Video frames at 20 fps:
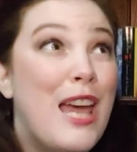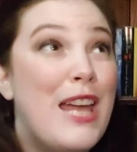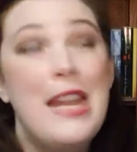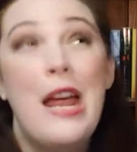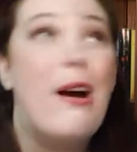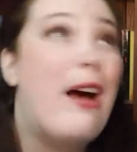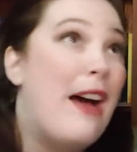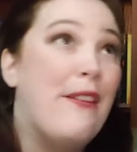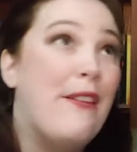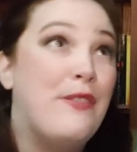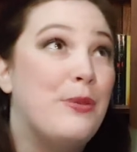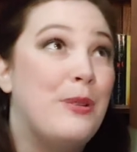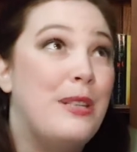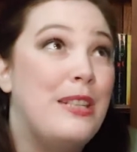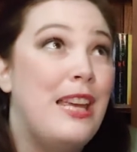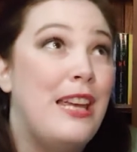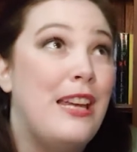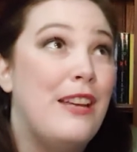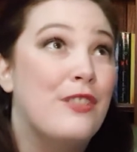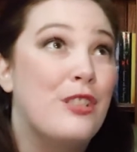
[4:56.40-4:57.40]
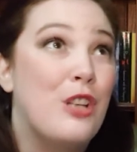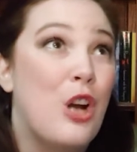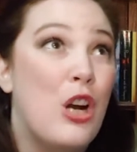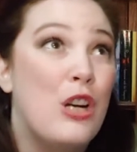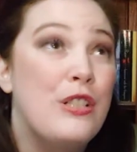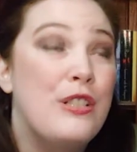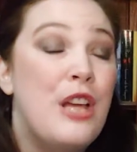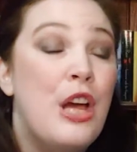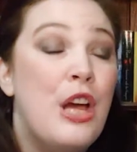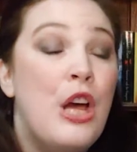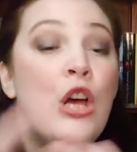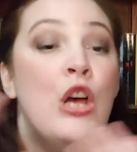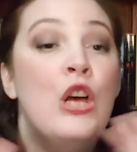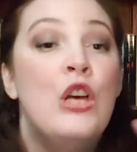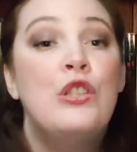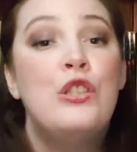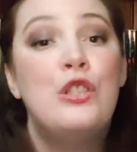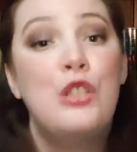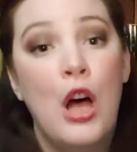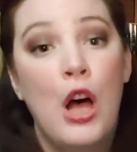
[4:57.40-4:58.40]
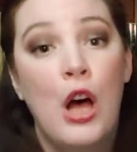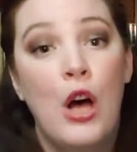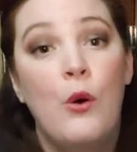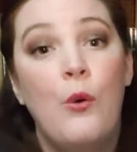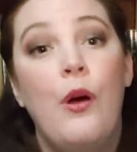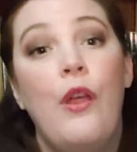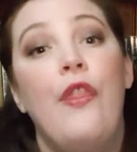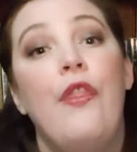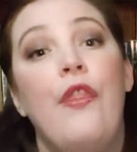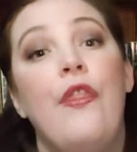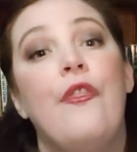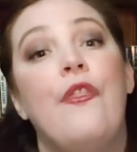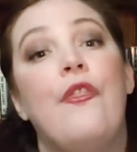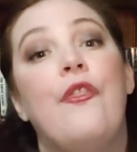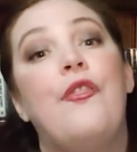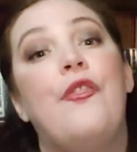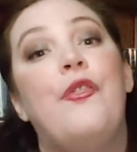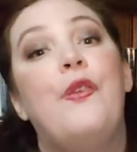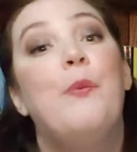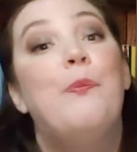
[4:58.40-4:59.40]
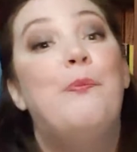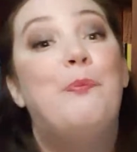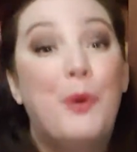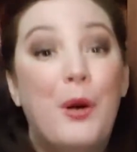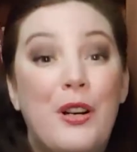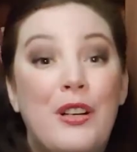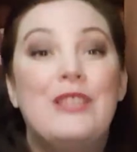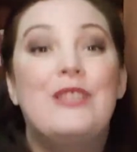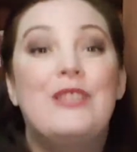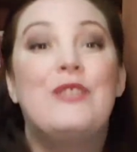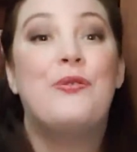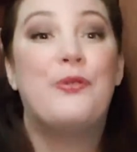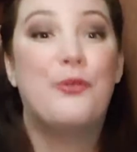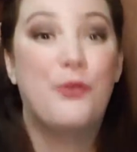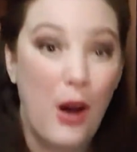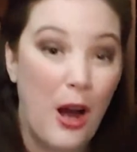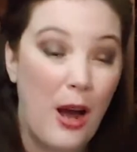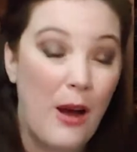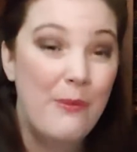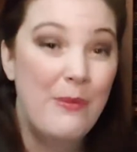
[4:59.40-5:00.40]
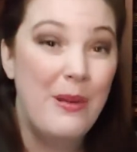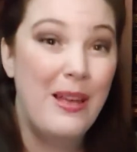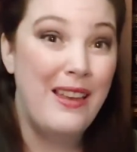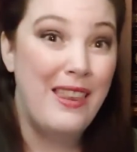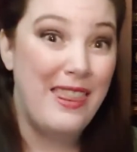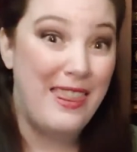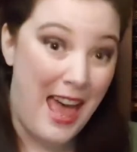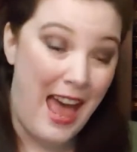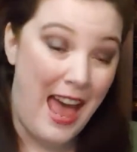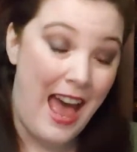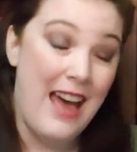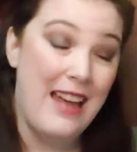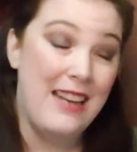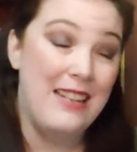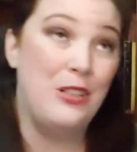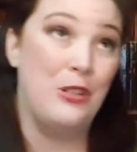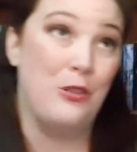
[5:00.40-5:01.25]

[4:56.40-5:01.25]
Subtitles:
now I have to read King of Scars. So the books from that